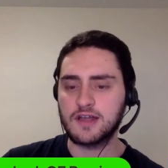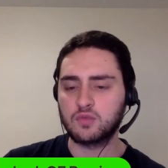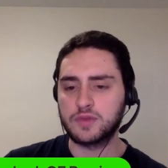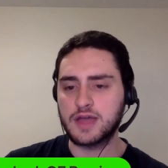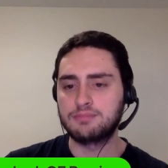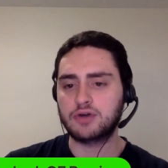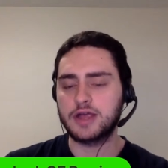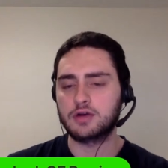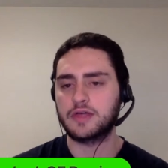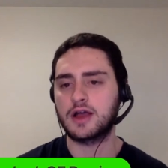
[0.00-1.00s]
sets with a
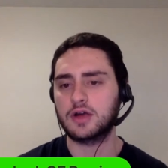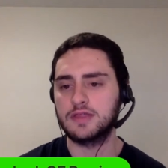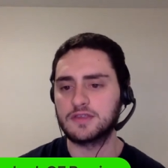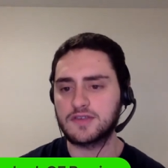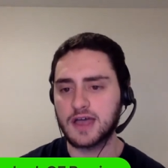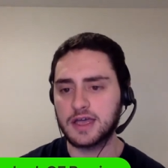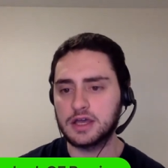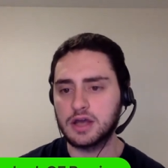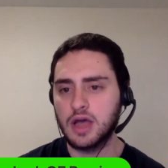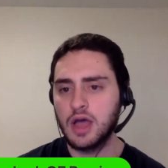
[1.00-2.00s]
breaker there in the
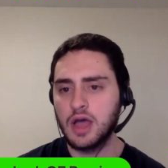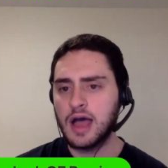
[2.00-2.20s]
second.